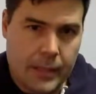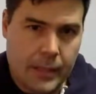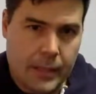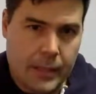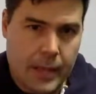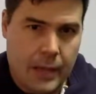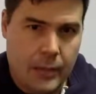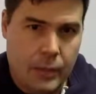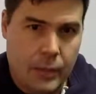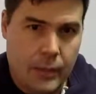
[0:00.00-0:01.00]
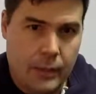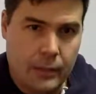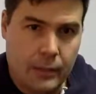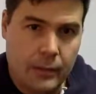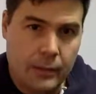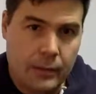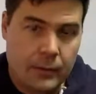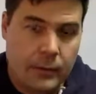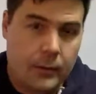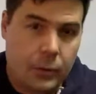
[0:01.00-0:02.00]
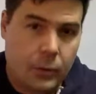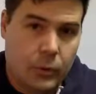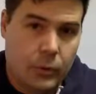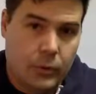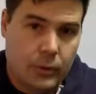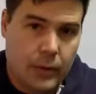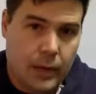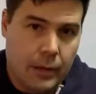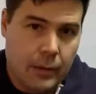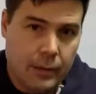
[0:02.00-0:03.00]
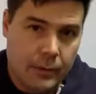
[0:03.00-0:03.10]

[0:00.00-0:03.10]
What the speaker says: I just can't do it too, right?